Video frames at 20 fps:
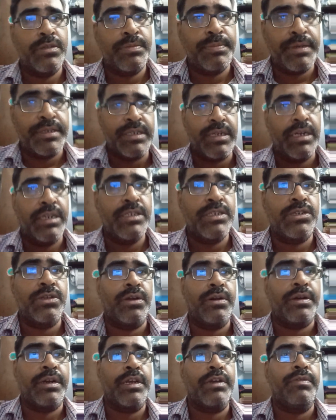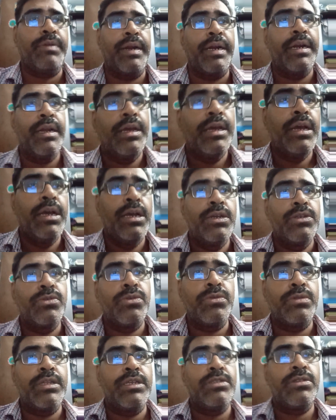Specialists are required.
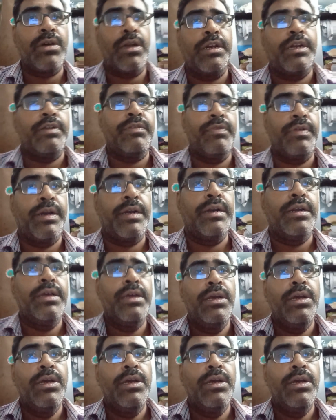So these are different.